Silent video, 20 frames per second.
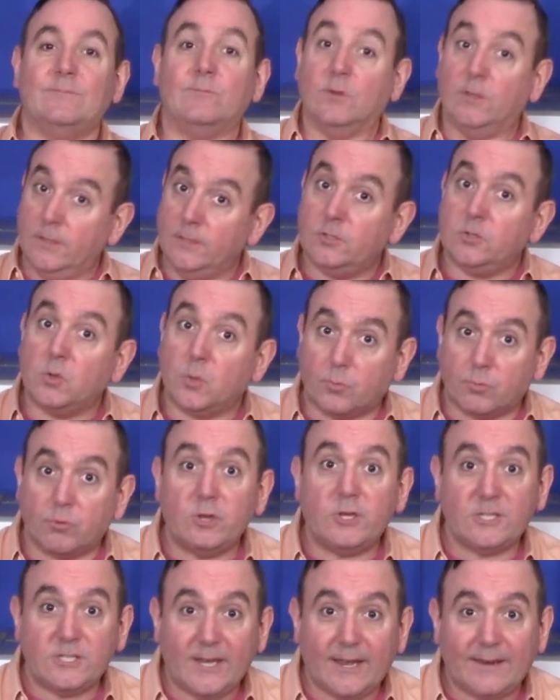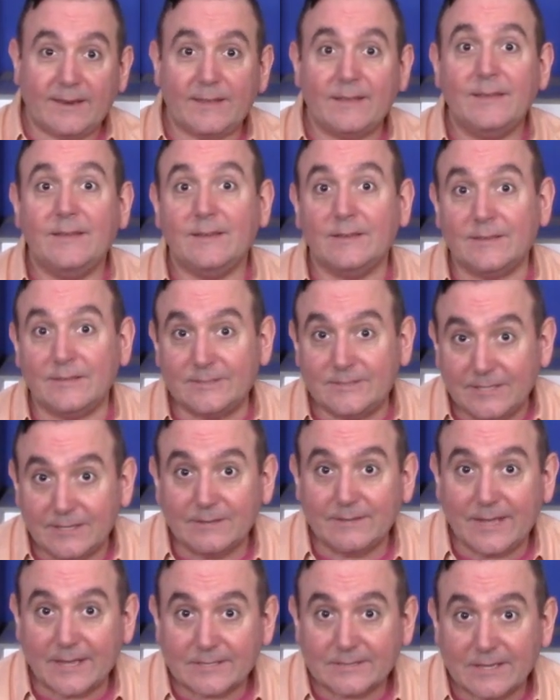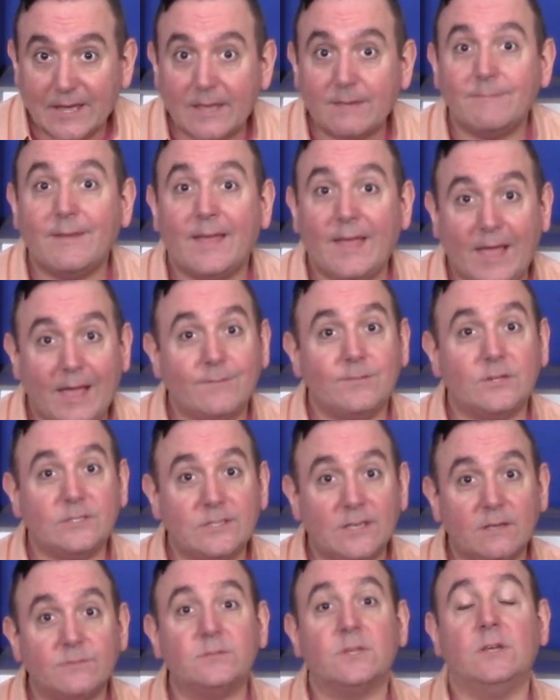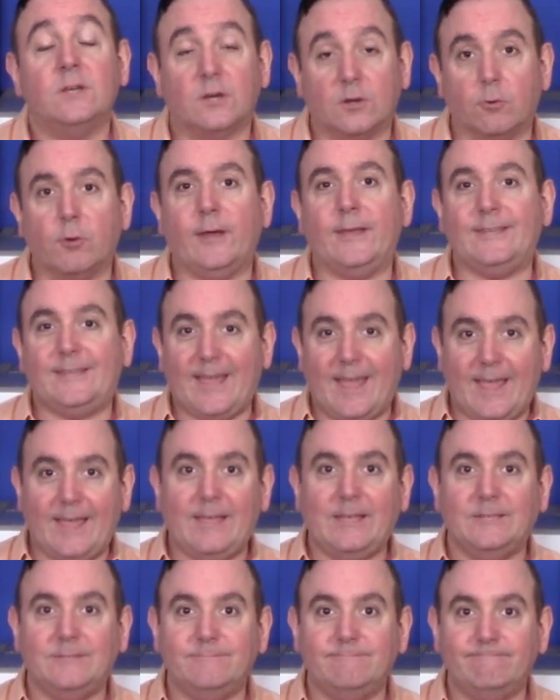Really do appreciate it. And until next time, have yourselves a great day.